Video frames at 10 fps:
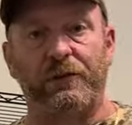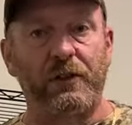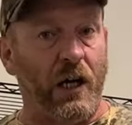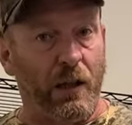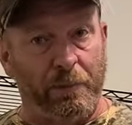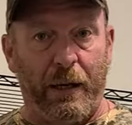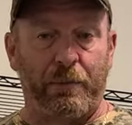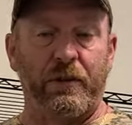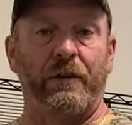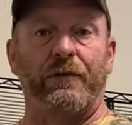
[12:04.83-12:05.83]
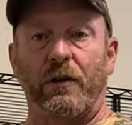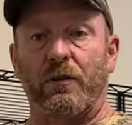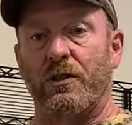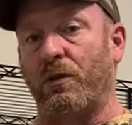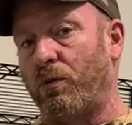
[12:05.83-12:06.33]
of toilet paper if you're
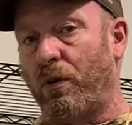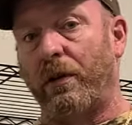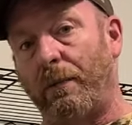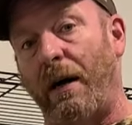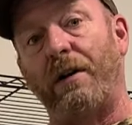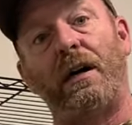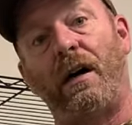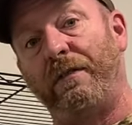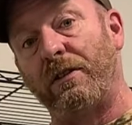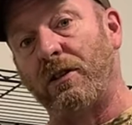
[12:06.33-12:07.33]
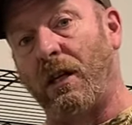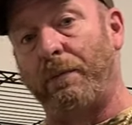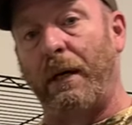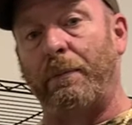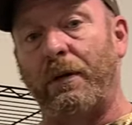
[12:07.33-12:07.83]
so worried about not having
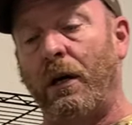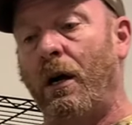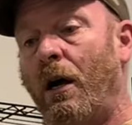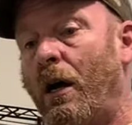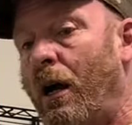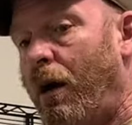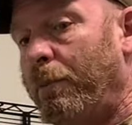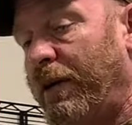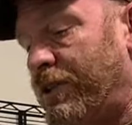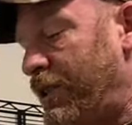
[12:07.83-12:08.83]
toilet paper. But it's